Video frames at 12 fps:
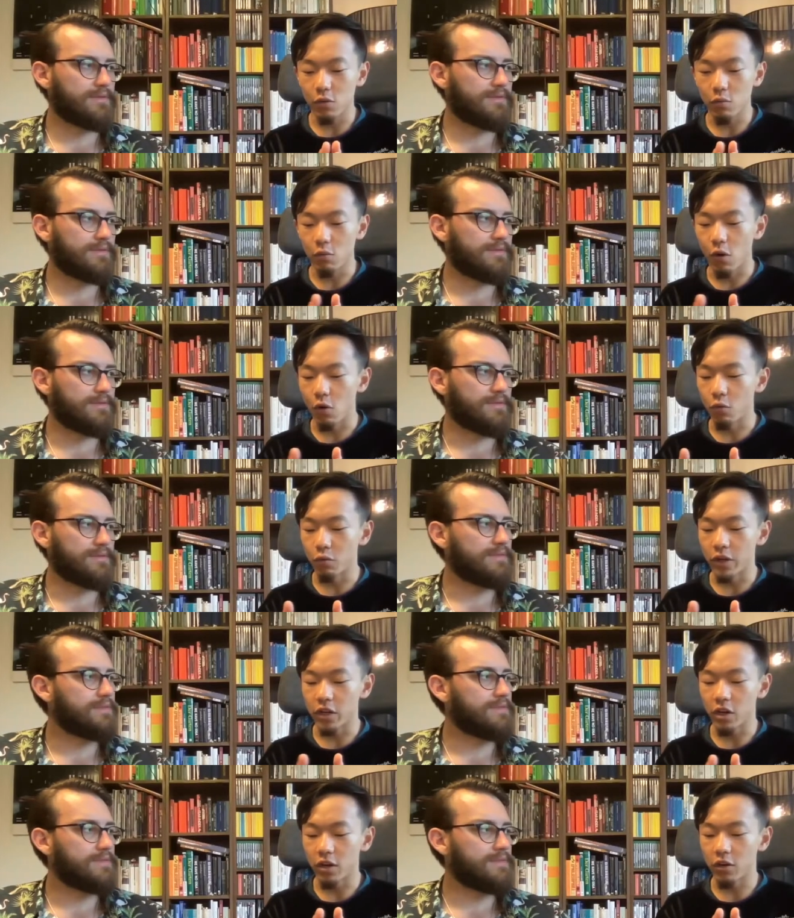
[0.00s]
Speaker 1: will
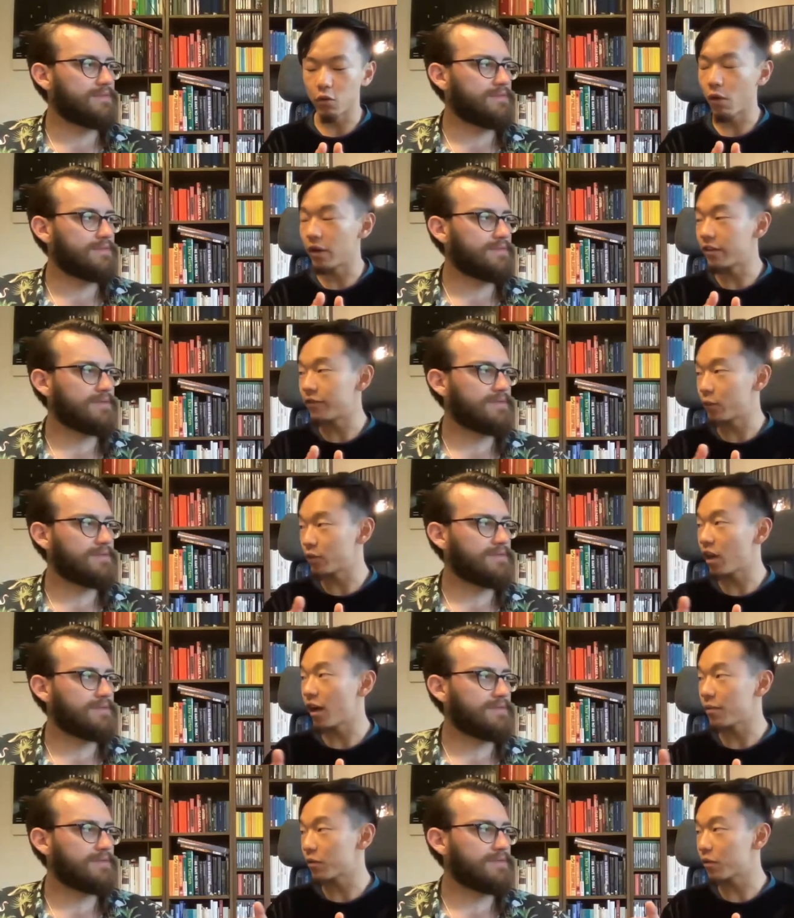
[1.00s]
recur quite a few
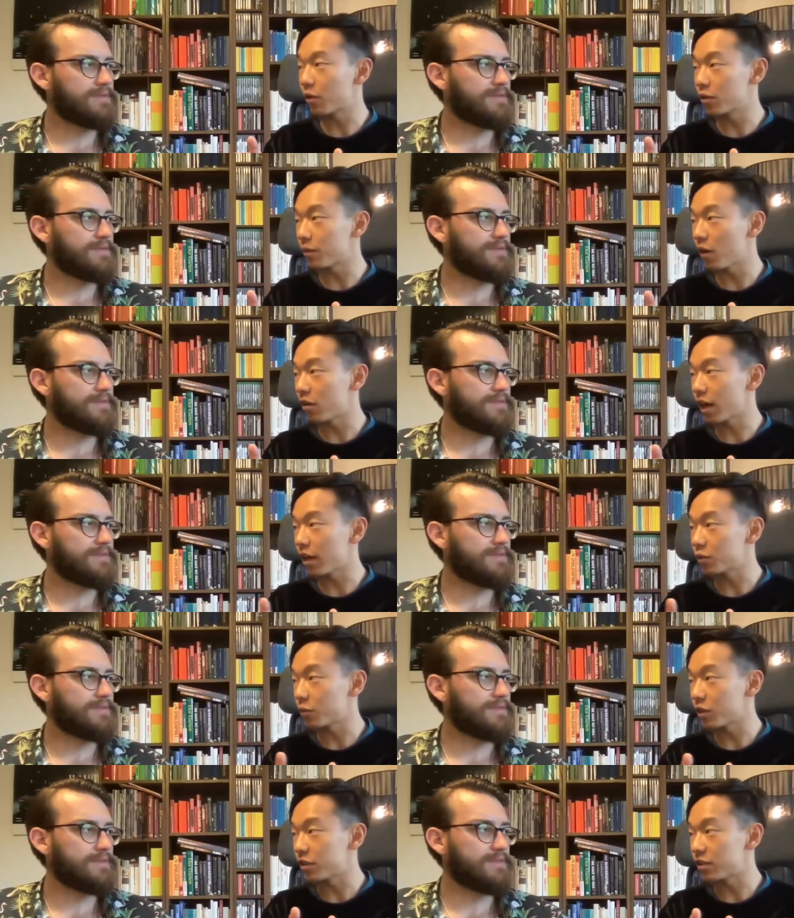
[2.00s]
times throughout the podcast,
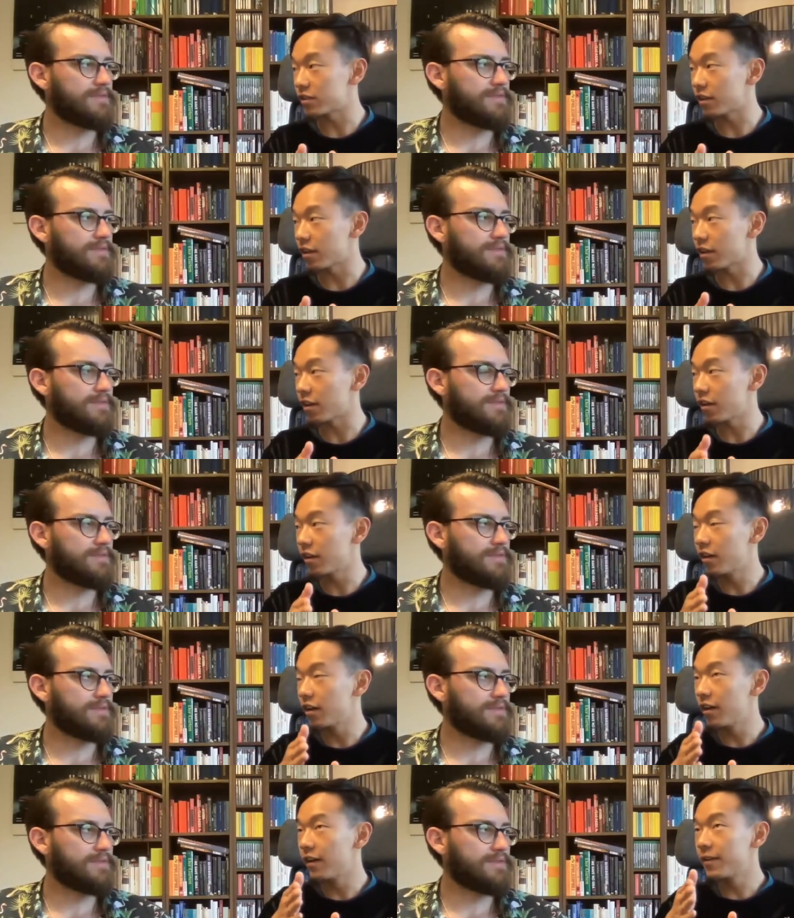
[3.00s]
which is the
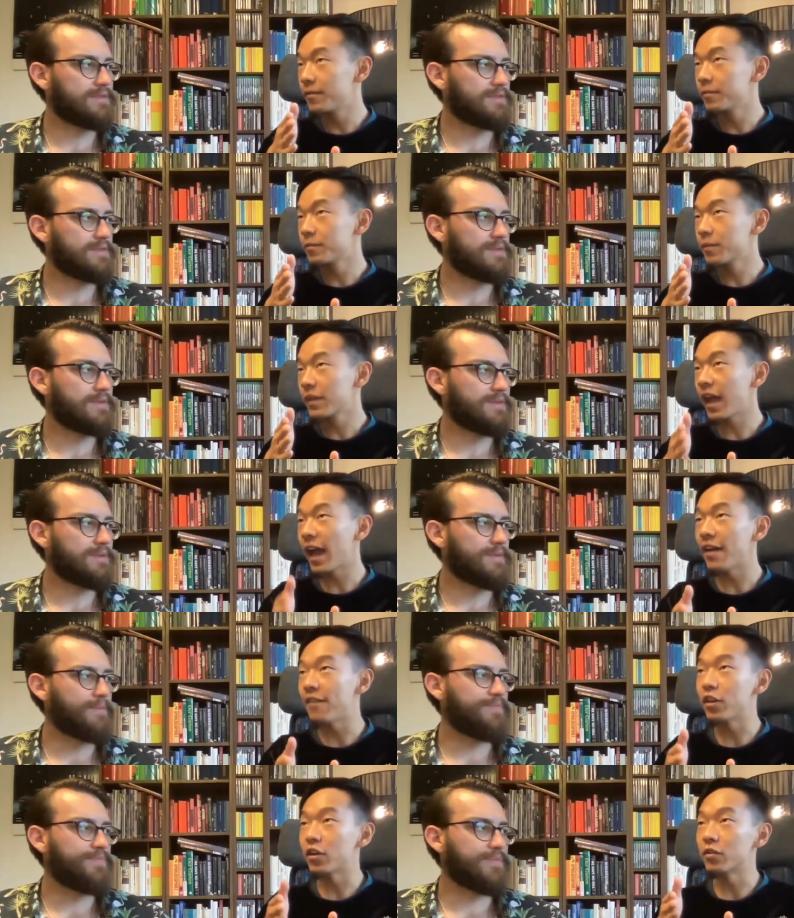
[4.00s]

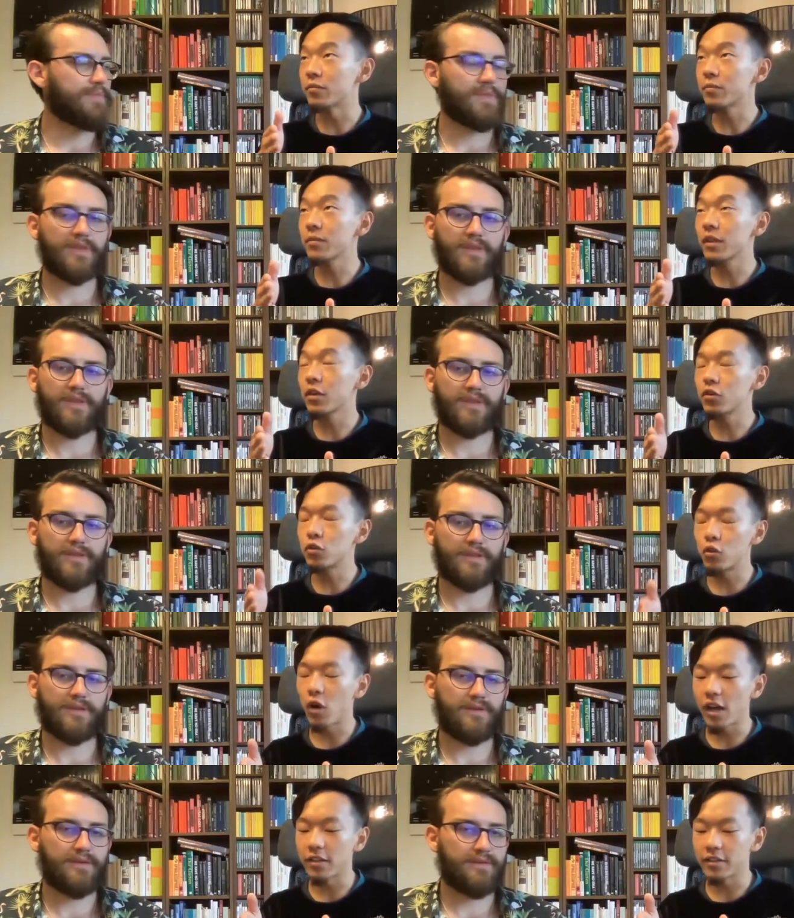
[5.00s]
having
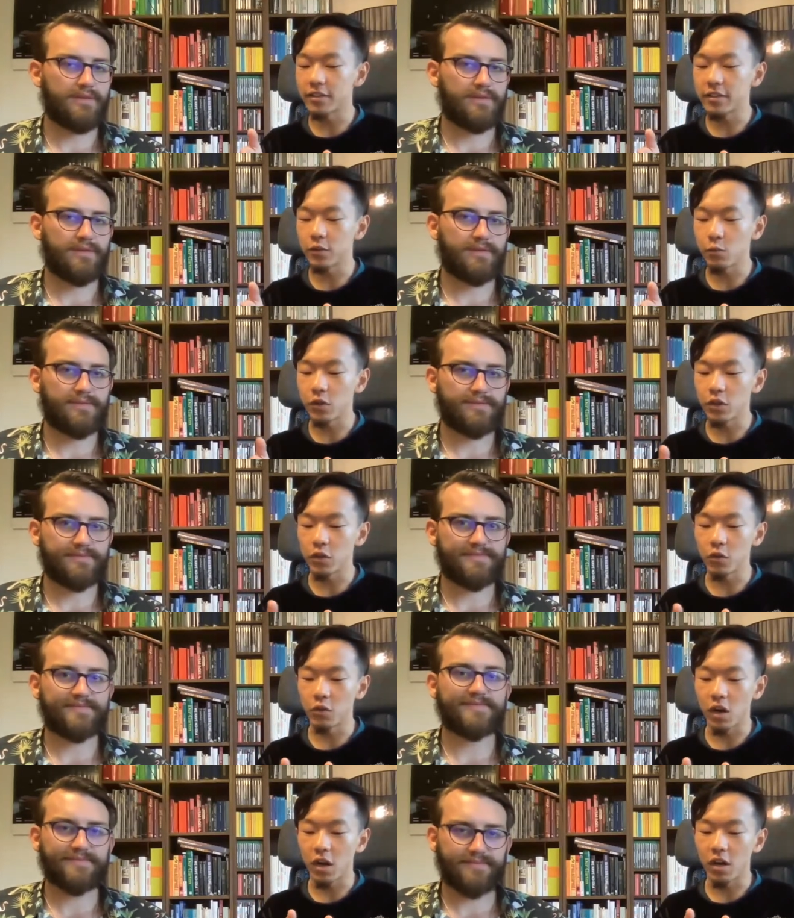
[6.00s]
trust when you
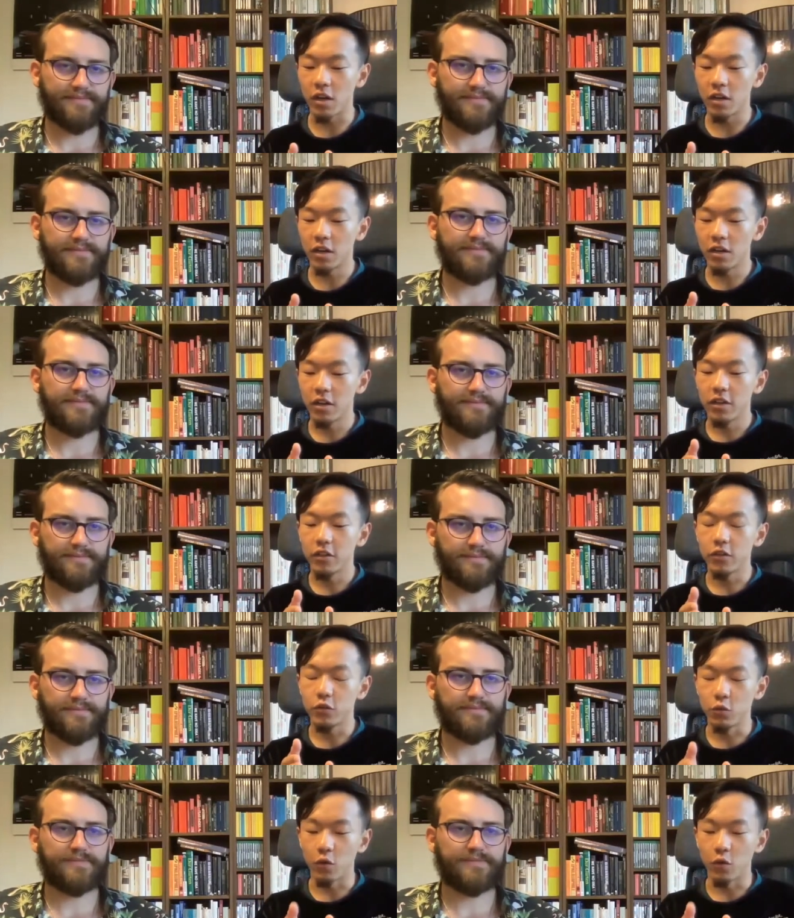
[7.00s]
are
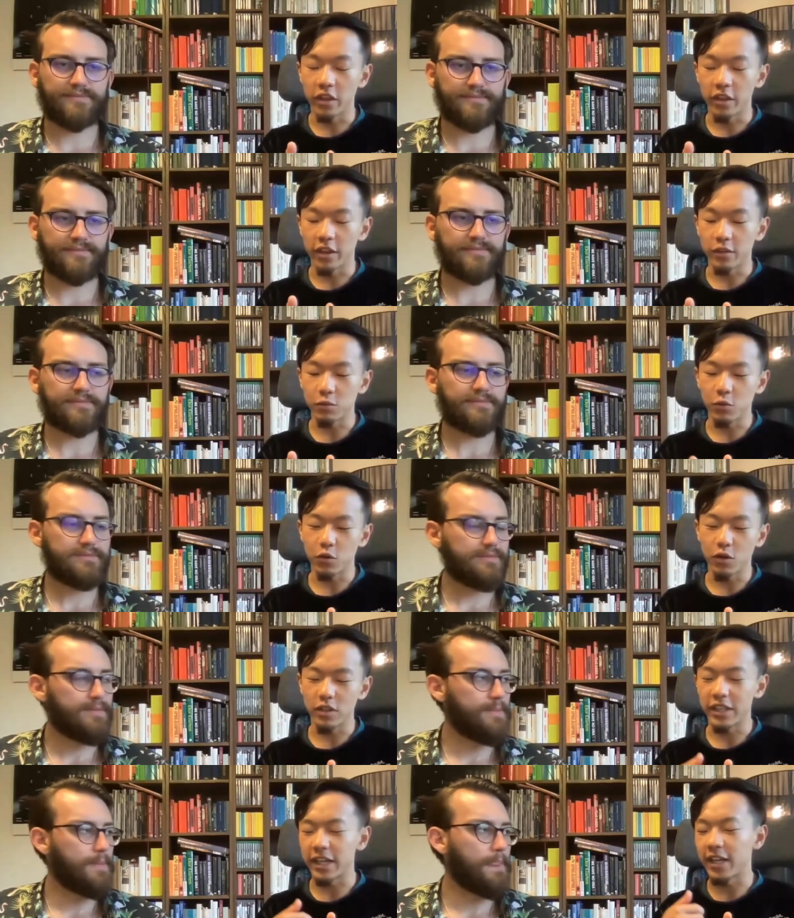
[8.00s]
doing things, when you are
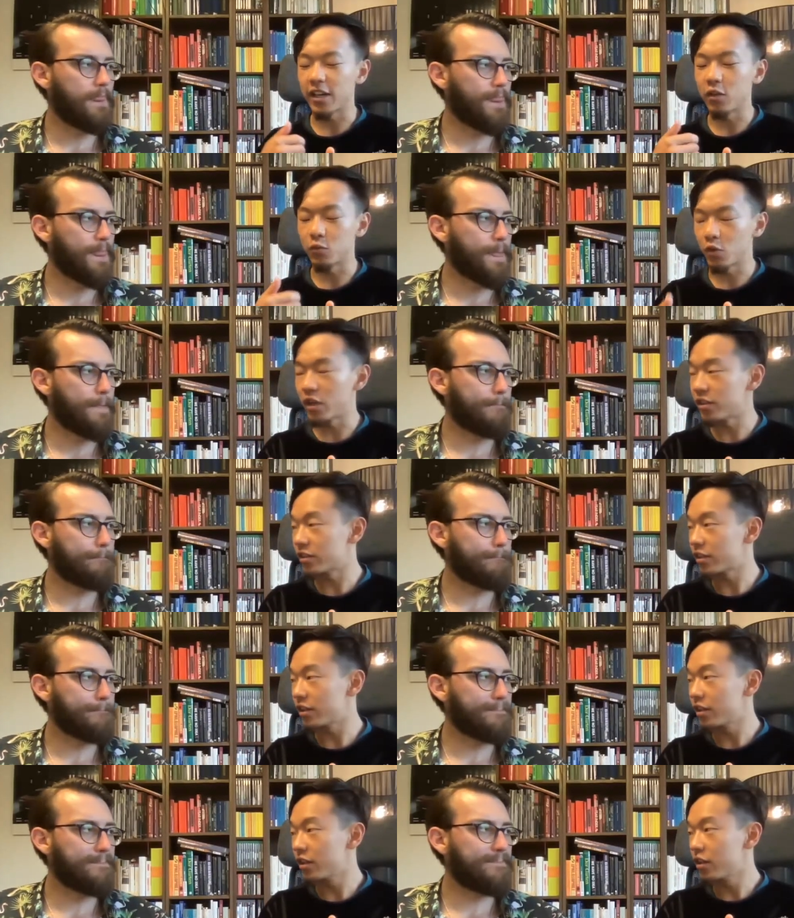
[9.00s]
taking a risk,